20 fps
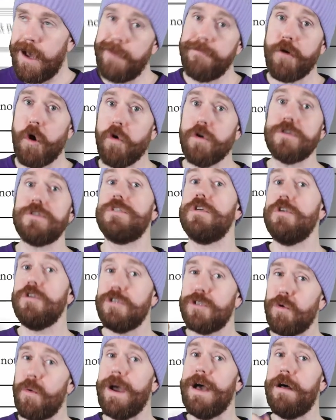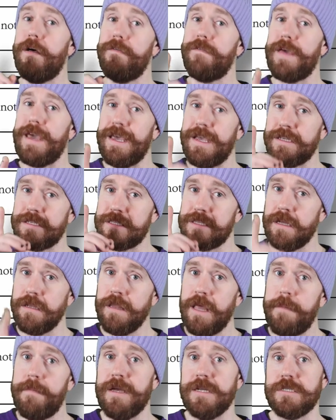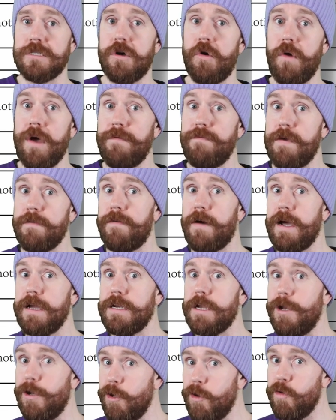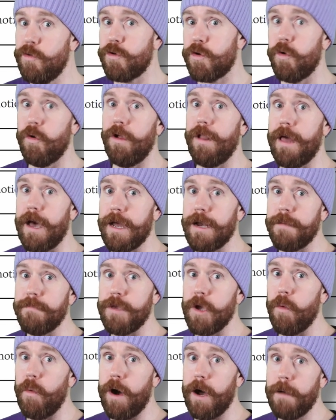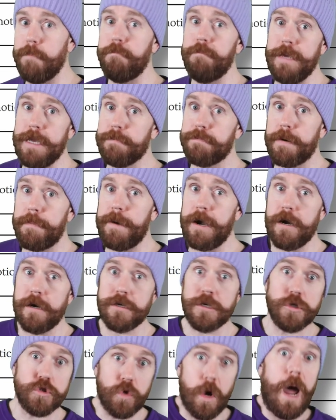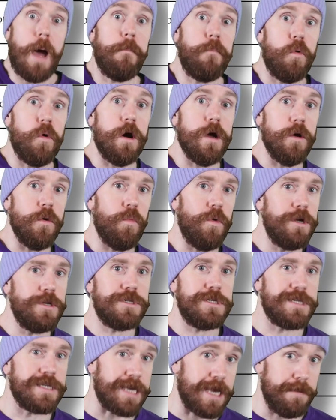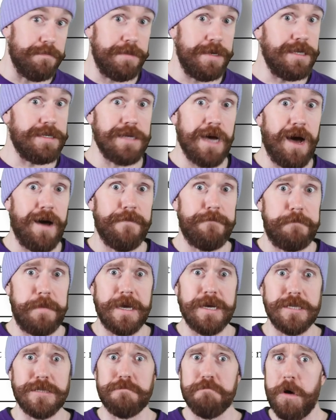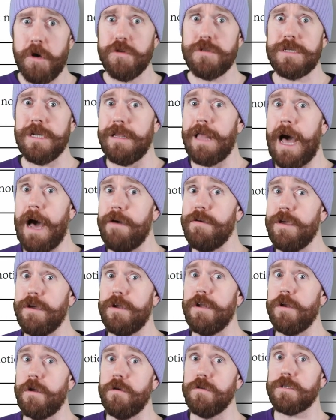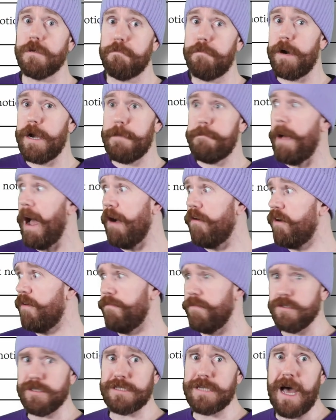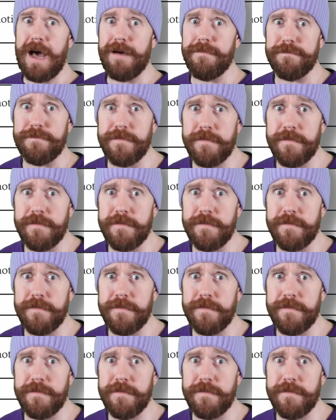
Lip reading: Of course, 12 is the limit, so if you find a new cool item you want, be prepared to drop one, which can be tough because most allow you to do some pretty powerful stuff.